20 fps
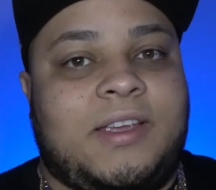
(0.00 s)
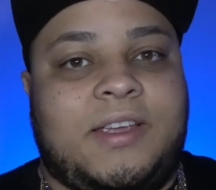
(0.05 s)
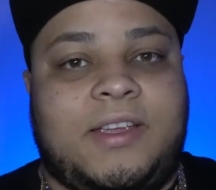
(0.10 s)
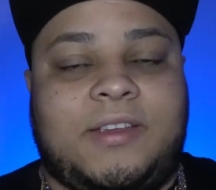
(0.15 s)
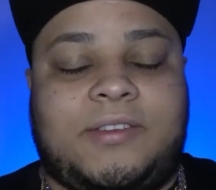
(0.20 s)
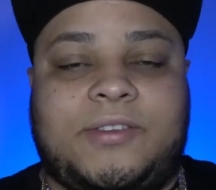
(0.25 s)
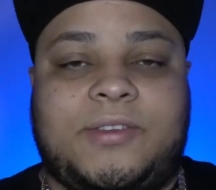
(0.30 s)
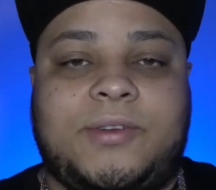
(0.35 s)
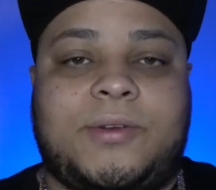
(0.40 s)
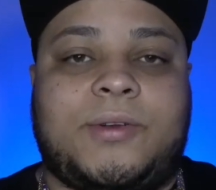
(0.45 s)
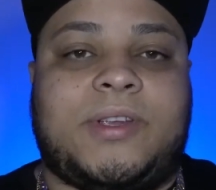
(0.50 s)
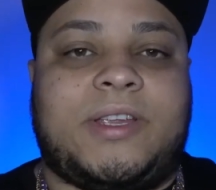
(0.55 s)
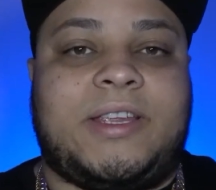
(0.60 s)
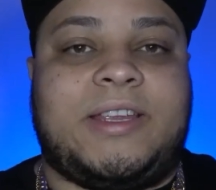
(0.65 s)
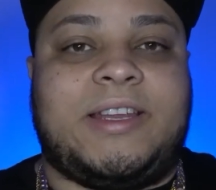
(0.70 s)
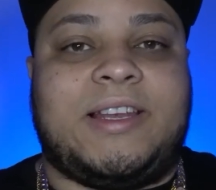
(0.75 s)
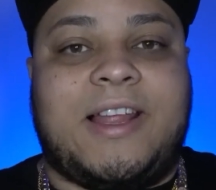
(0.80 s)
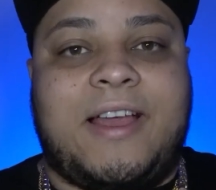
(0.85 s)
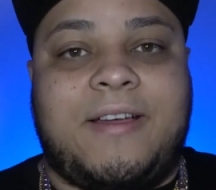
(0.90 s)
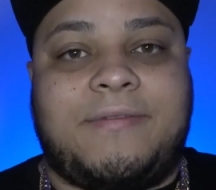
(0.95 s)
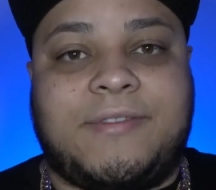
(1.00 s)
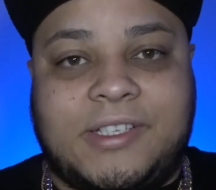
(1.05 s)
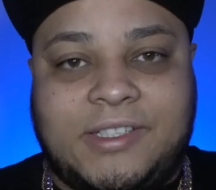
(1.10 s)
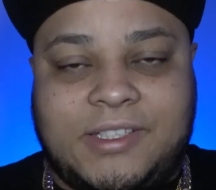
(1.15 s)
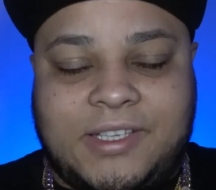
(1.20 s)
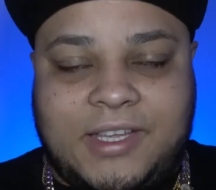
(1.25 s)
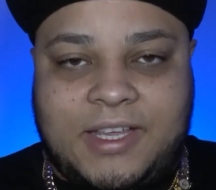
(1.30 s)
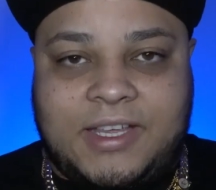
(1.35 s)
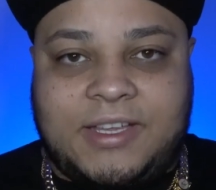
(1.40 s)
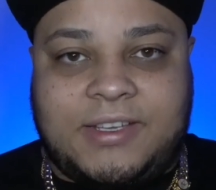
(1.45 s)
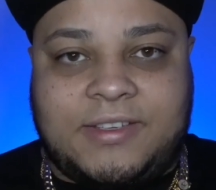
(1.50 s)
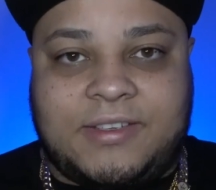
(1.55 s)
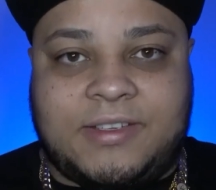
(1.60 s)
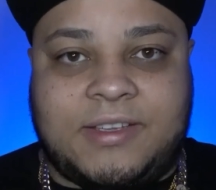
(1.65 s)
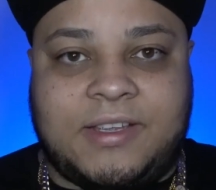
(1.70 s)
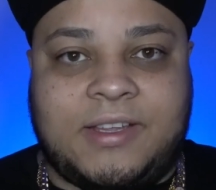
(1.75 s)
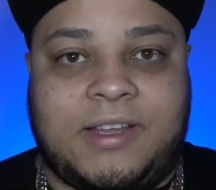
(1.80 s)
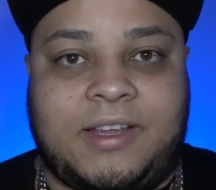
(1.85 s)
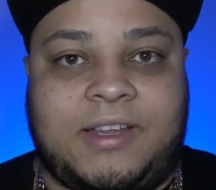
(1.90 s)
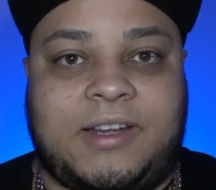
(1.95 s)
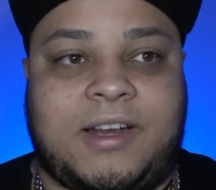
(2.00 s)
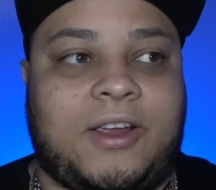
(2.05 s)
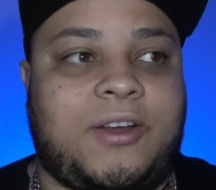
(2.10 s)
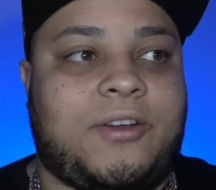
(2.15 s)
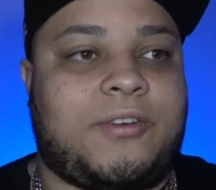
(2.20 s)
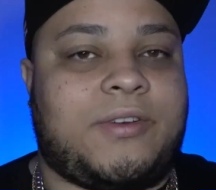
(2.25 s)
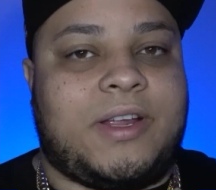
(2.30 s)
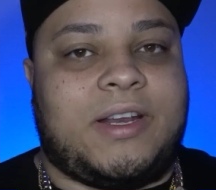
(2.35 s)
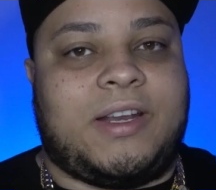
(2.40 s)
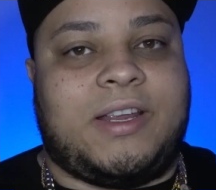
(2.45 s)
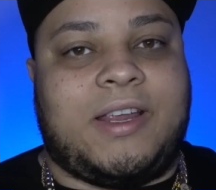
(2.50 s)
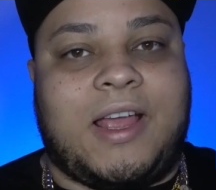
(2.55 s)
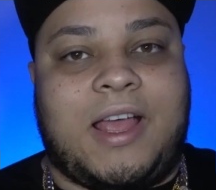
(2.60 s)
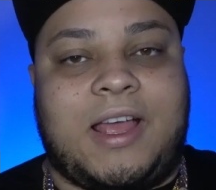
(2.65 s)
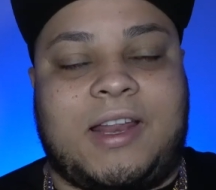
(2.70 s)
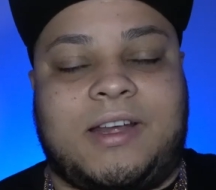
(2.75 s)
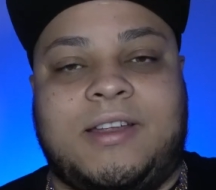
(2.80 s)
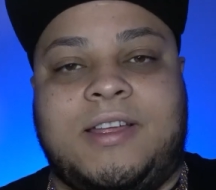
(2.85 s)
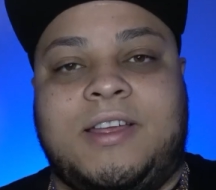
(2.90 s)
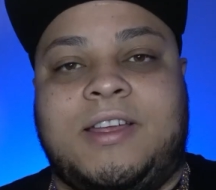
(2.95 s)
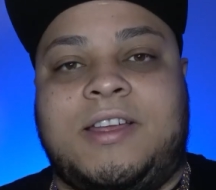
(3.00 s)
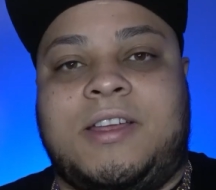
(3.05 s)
It took 11 days and I already had